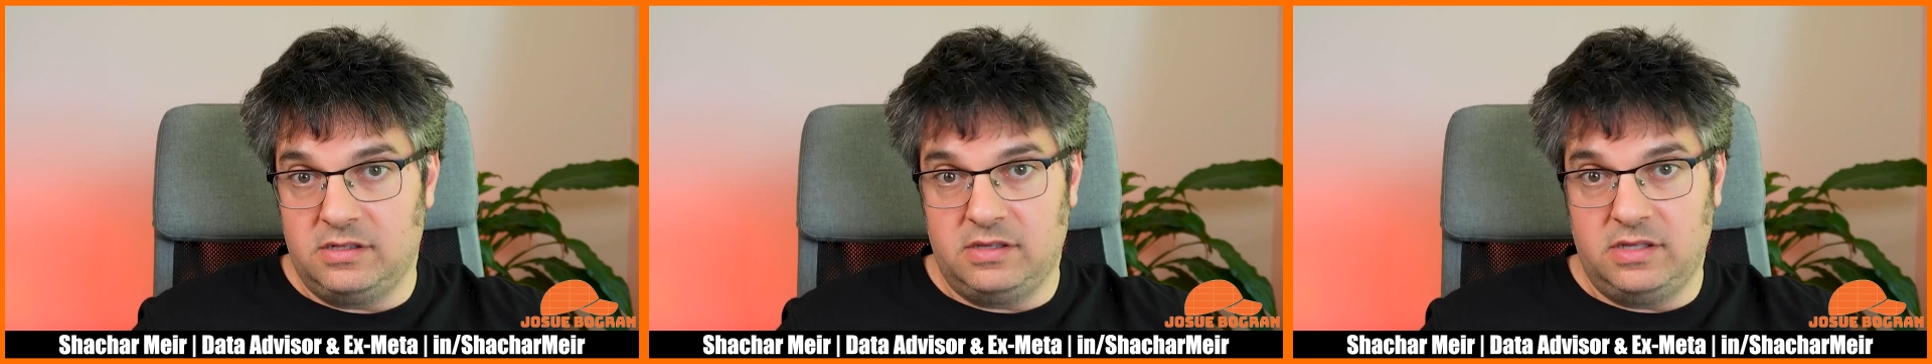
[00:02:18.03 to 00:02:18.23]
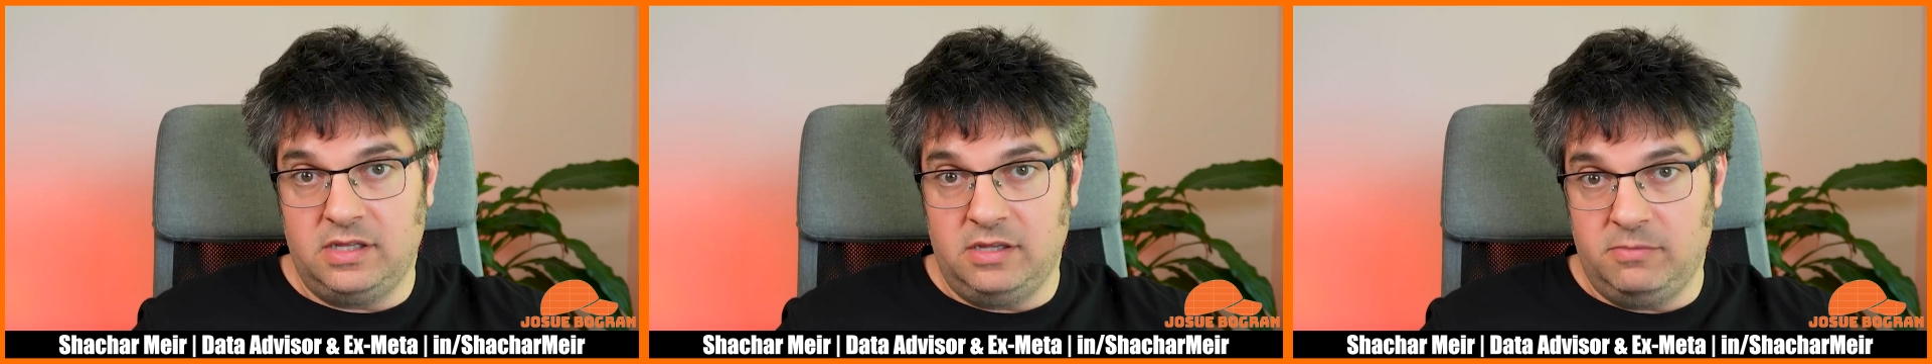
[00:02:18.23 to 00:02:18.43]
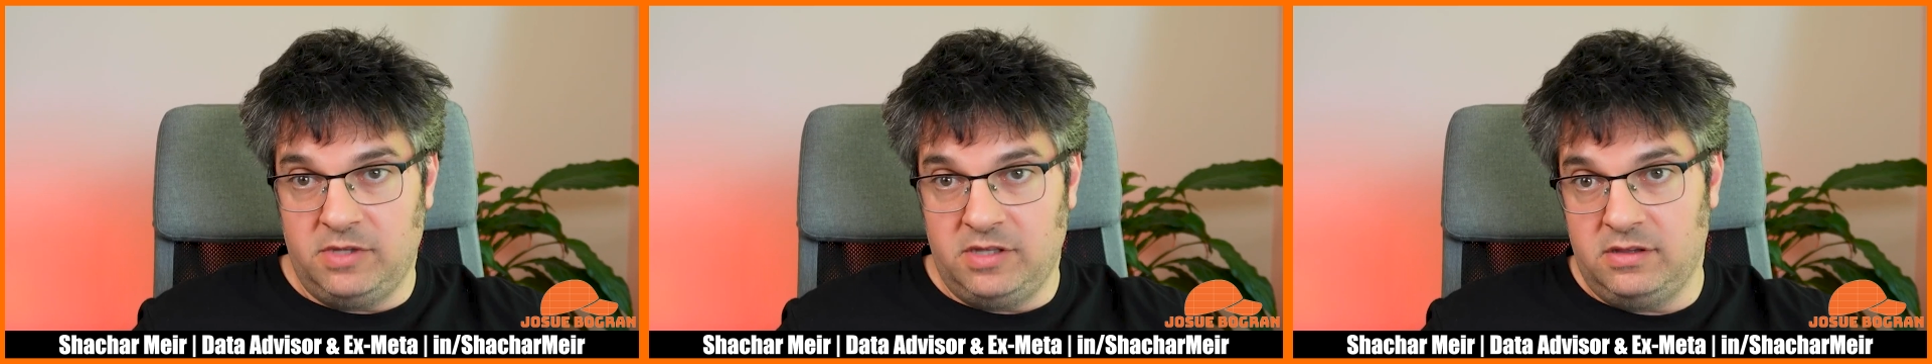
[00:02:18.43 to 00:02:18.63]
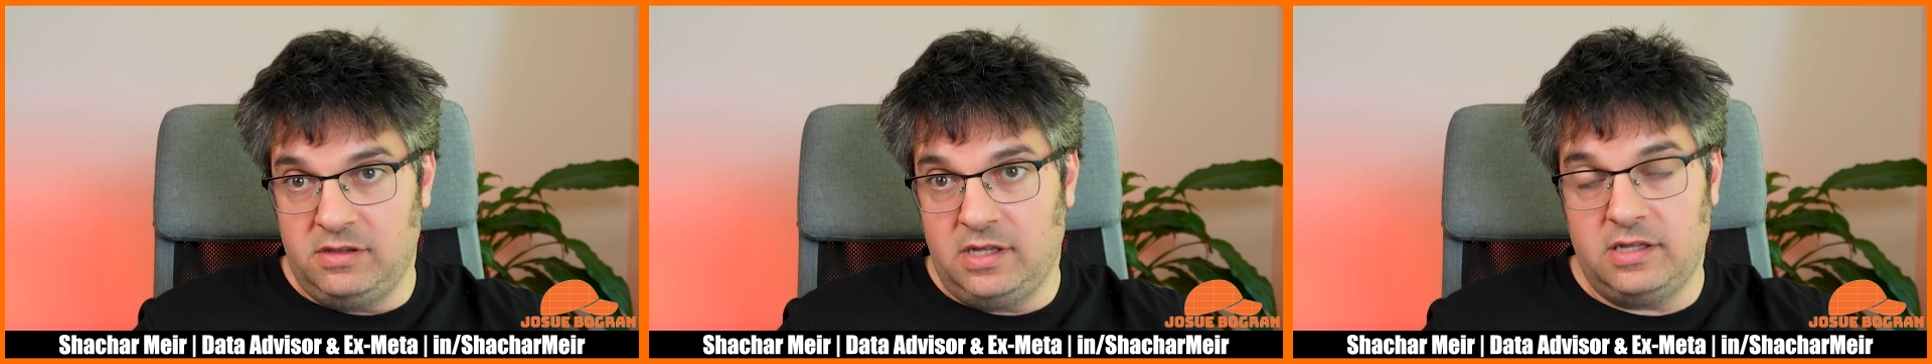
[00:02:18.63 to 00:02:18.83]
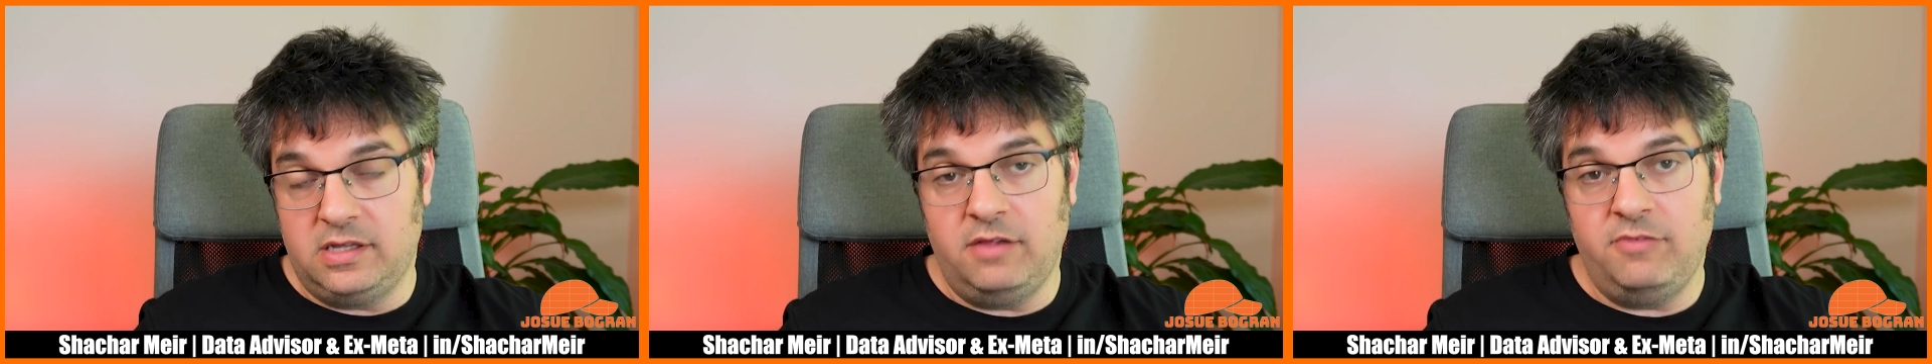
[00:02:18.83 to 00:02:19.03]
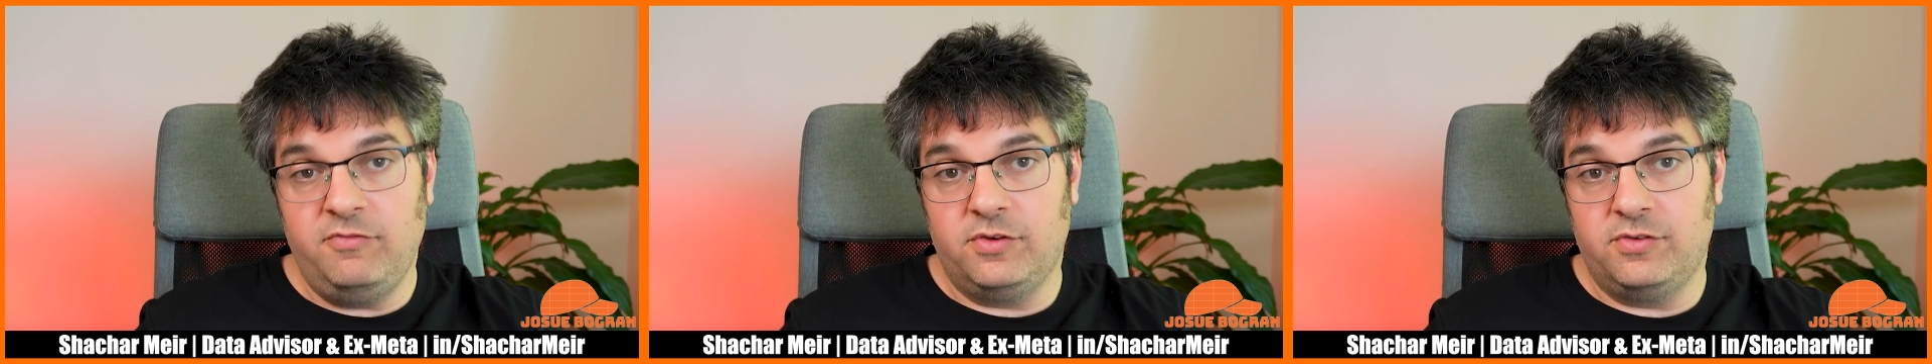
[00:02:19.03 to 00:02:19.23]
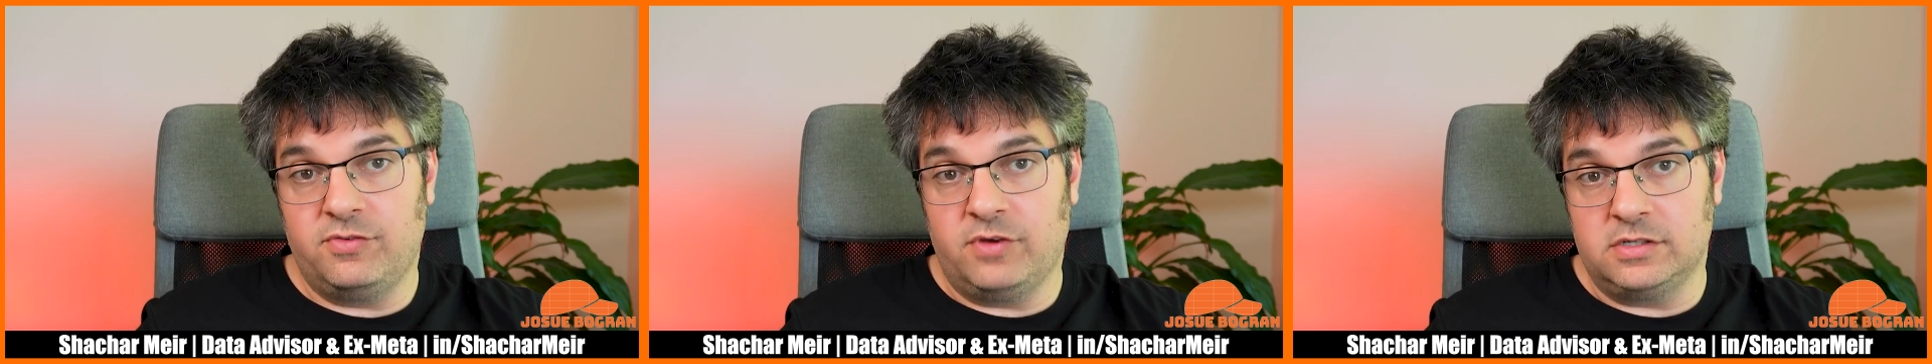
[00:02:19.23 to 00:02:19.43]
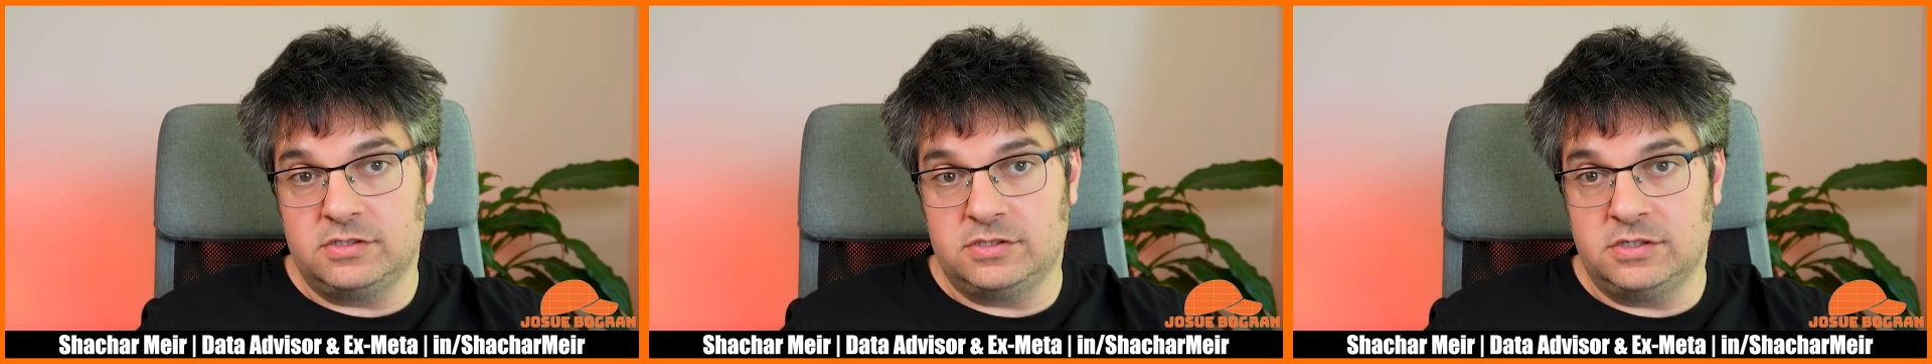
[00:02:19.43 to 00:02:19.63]
team in data
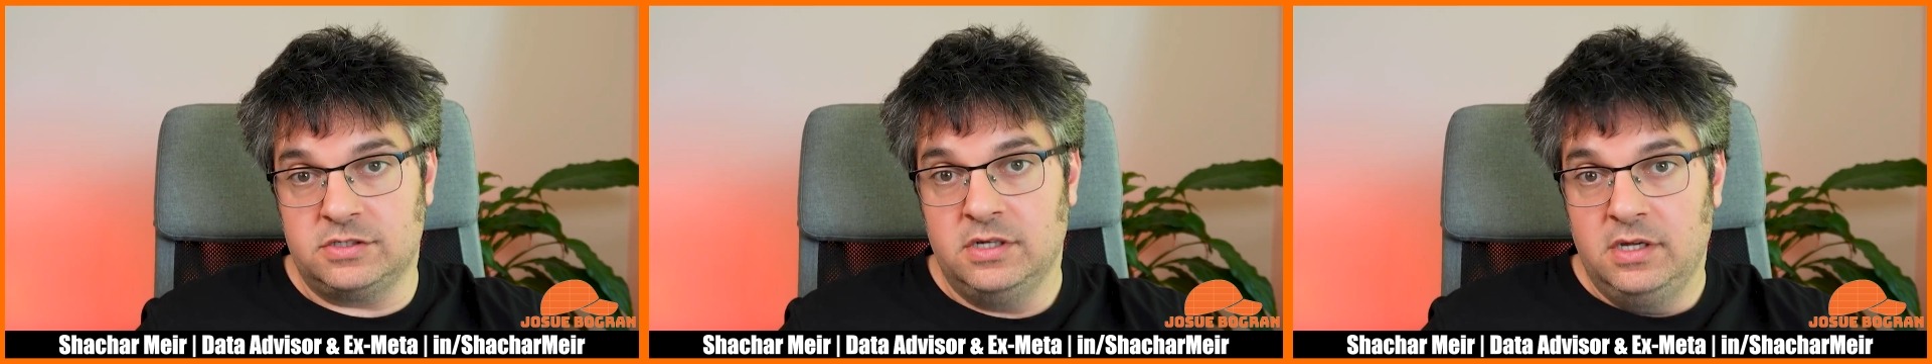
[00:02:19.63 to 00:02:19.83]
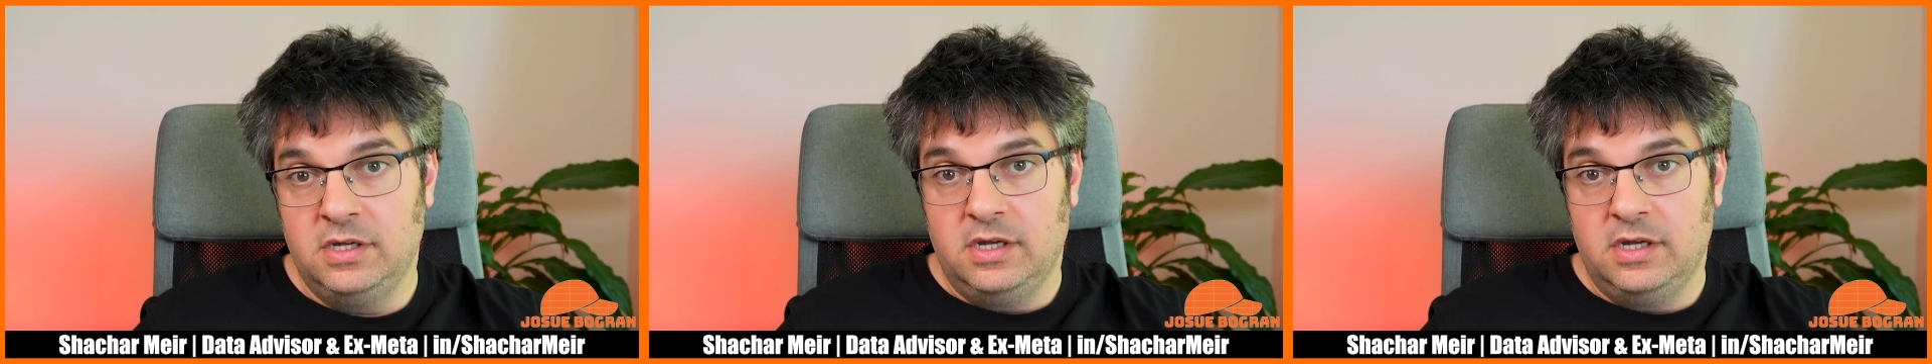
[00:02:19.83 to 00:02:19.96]
infrastructure,